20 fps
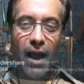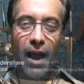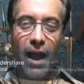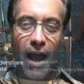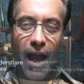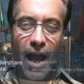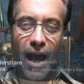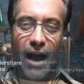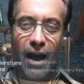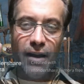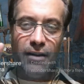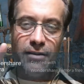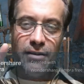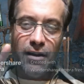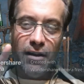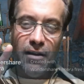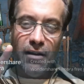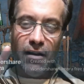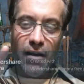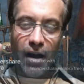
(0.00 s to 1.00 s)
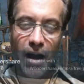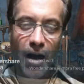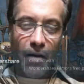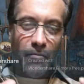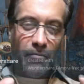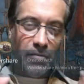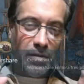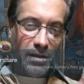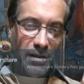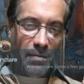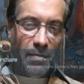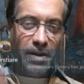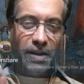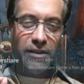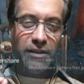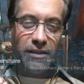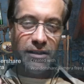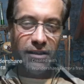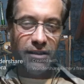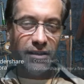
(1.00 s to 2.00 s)
And let me
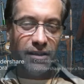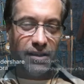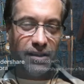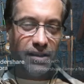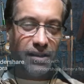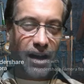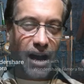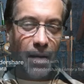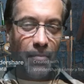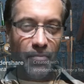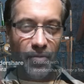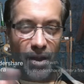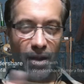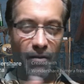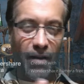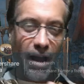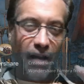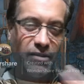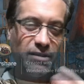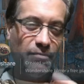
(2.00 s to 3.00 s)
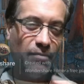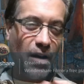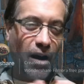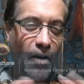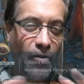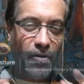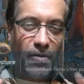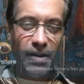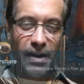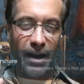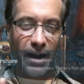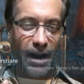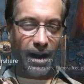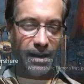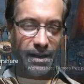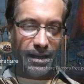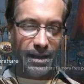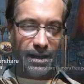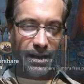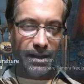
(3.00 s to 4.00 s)
just stop there. I have some other neat
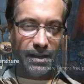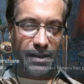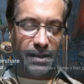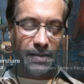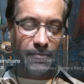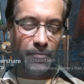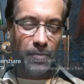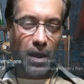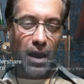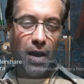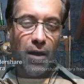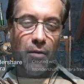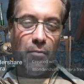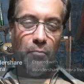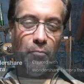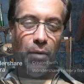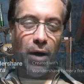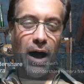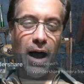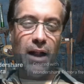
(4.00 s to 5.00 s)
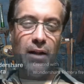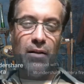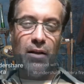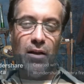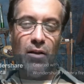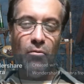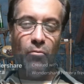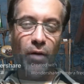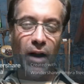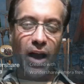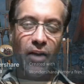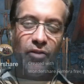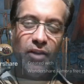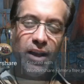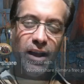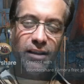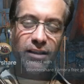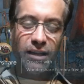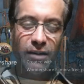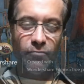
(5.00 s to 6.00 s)
ideas. But what I
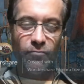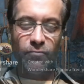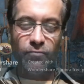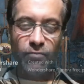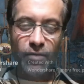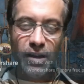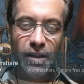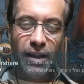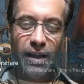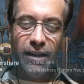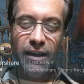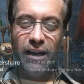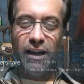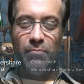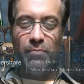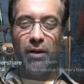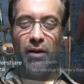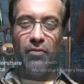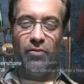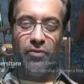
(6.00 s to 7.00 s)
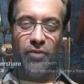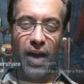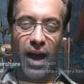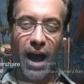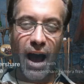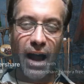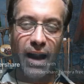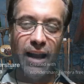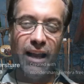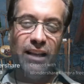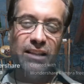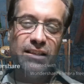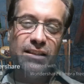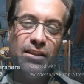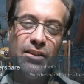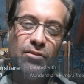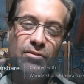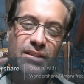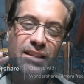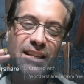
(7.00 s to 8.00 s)
think is really neat about that is that
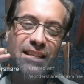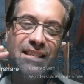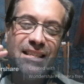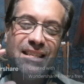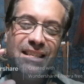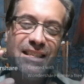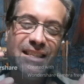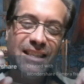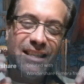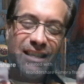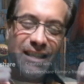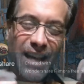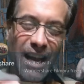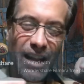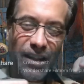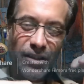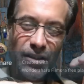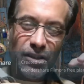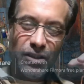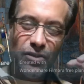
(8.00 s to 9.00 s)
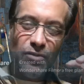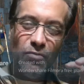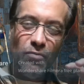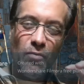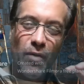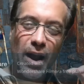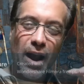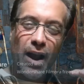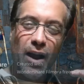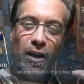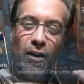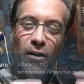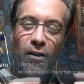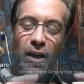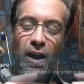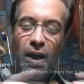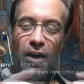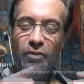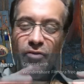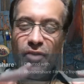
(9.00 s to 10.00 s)
there's this sense to where
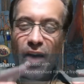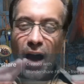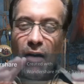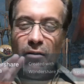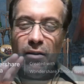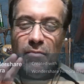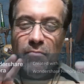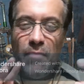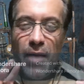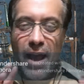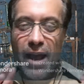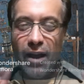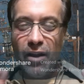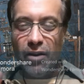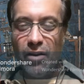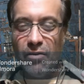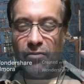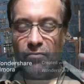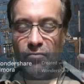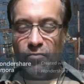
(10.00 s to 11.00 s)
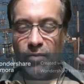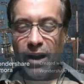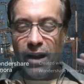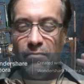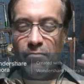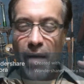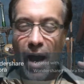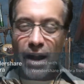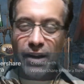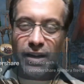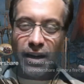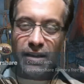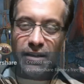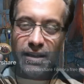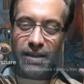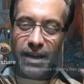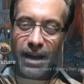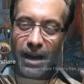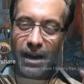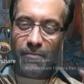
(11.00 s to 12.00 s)
that would make read magic,
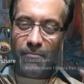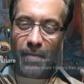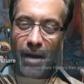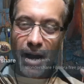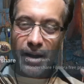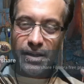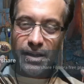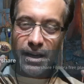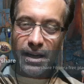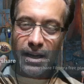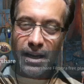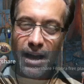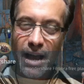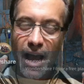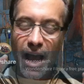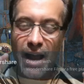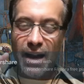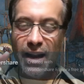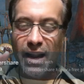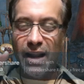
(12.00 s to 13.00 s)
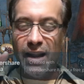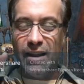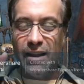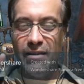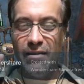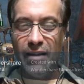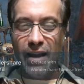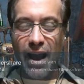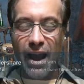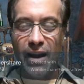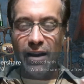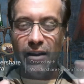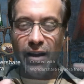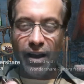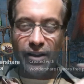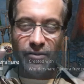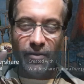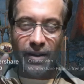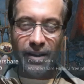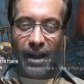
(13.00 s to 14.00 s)
detect magic, and
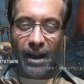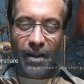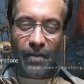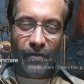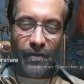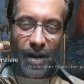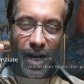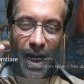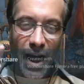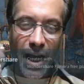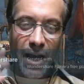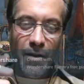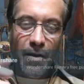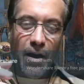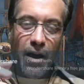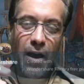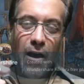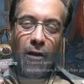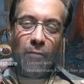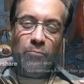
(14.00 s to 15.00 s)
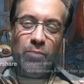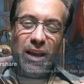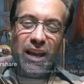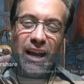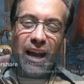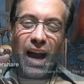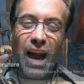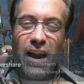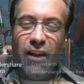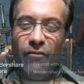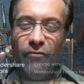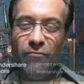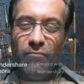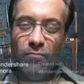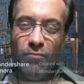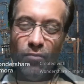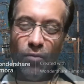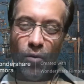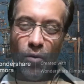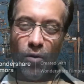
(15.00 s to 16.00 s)
analyze or identify be kind of
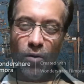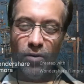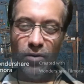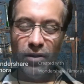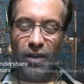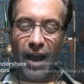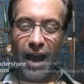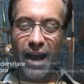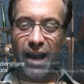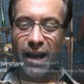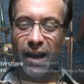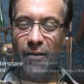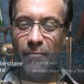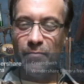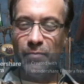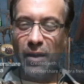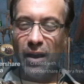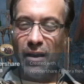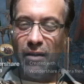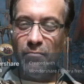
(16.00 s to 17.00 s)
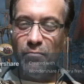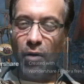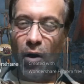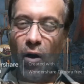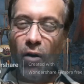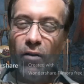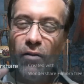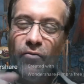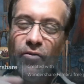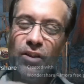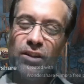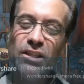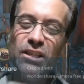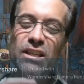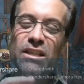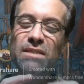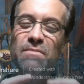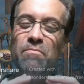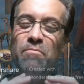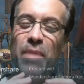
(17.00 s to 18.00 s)
more like part of the
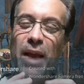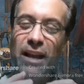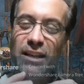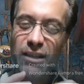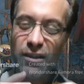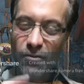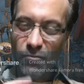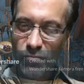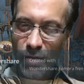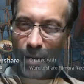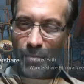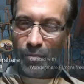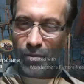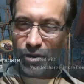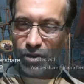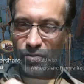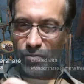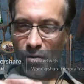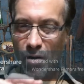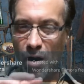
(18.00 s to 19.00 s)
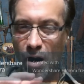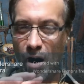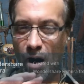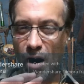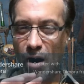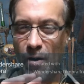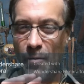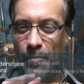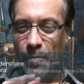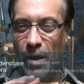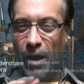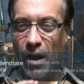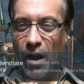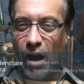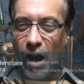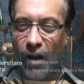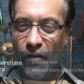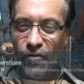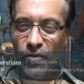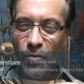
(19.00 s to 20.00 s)
just basic repertoire
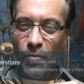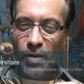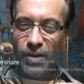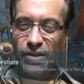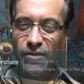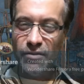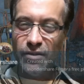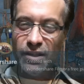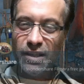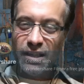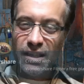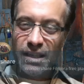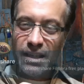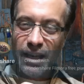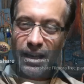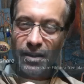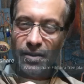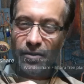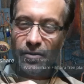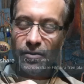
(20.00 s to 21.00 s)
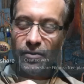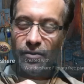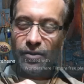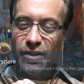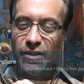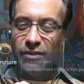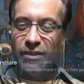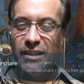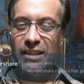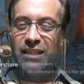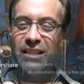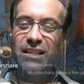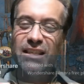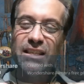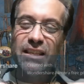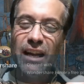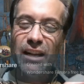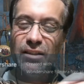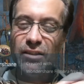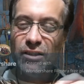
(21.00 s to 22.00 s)
of the wizard's skills. There's a
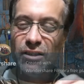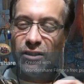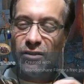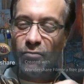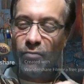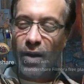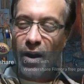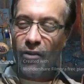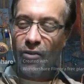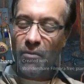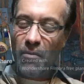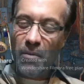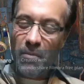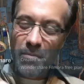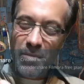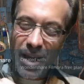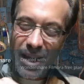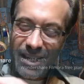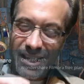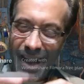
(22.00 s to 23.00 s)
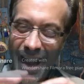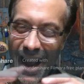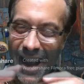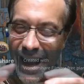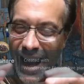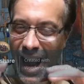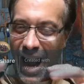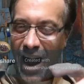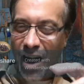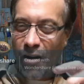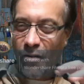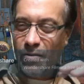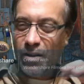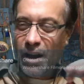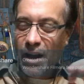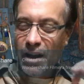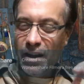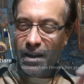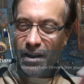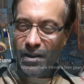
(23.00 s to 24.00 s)
sense to where they take out,
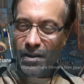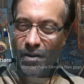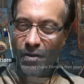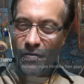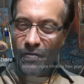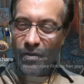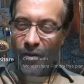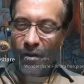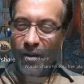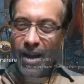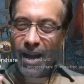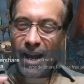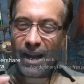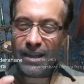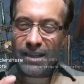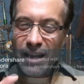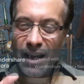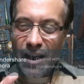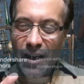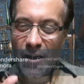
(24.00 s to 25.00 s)
various,